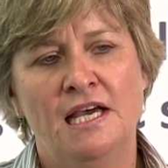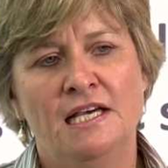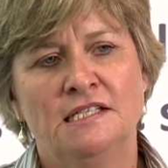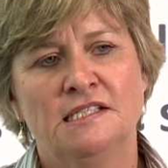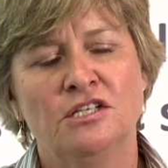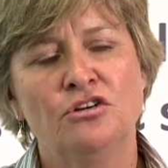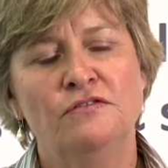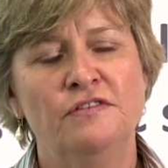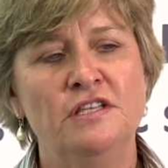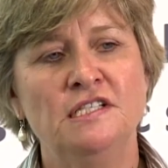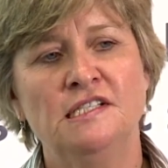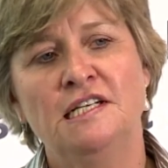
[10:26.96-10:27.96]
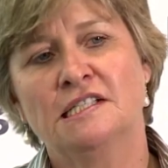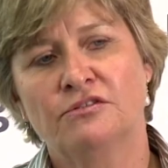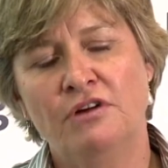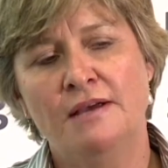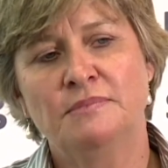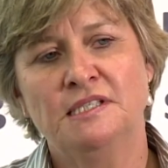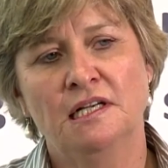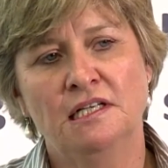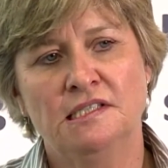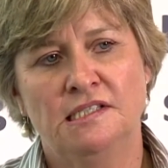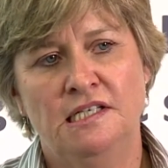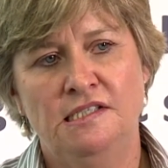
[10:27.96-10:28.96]
So for this next ram
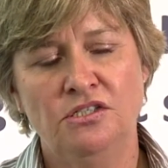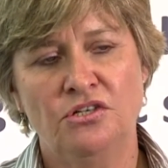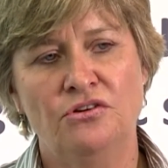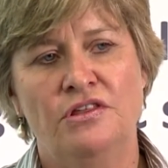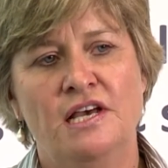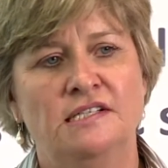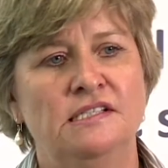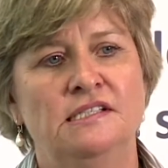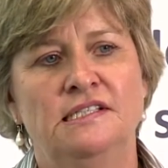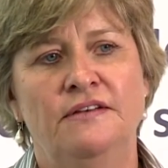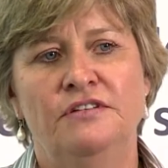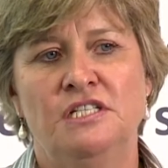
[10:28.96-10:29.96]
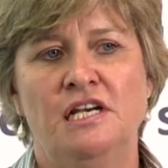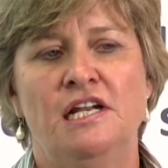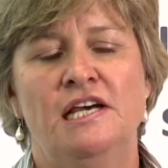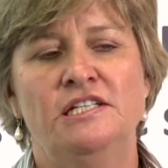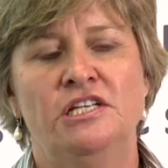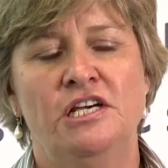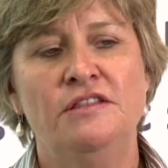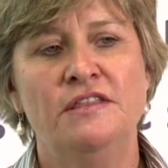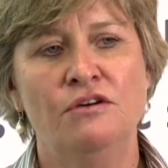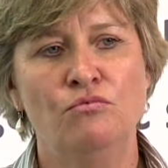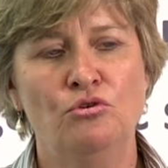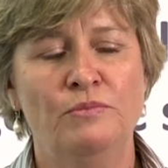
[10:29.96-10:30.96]
selling season, 2017-18,
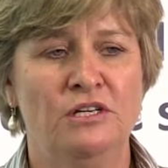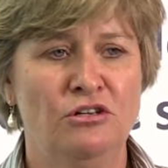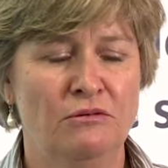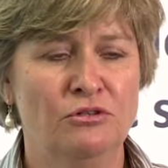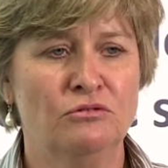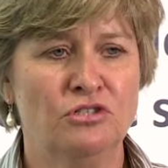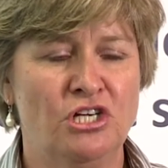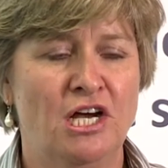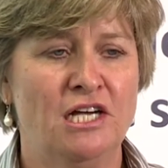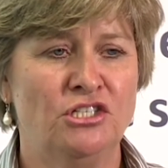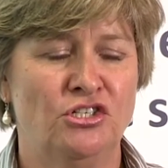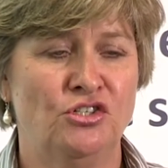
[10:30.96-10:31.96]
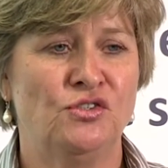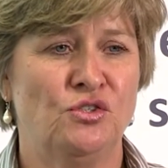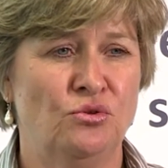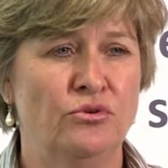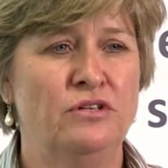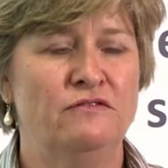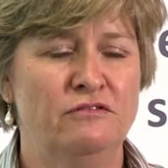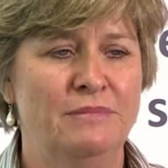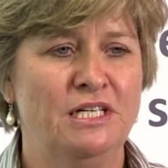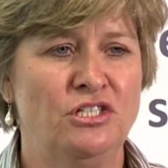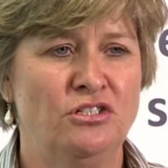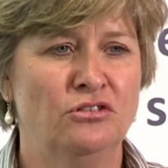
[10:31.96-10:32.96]
there will be a nominal charge to store
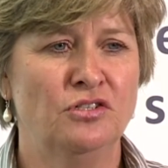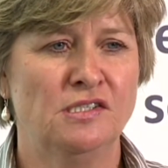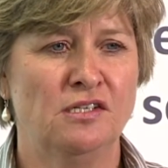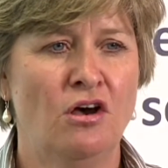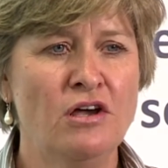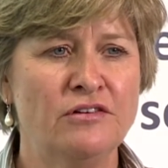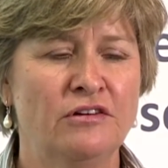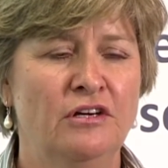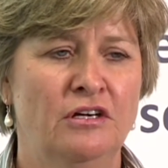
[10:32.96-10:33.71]
information on the site.